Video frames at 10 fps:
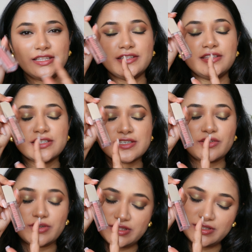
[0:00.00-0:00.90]
and then this
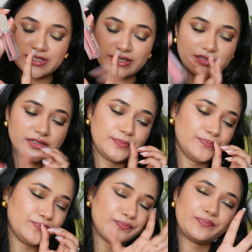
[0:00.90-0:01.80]
gloss in the center.
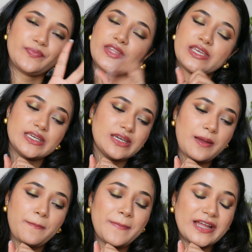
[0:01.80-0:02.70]

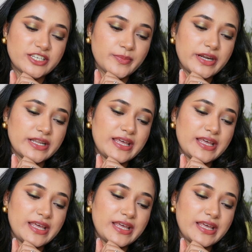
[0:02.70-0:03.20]
Match made in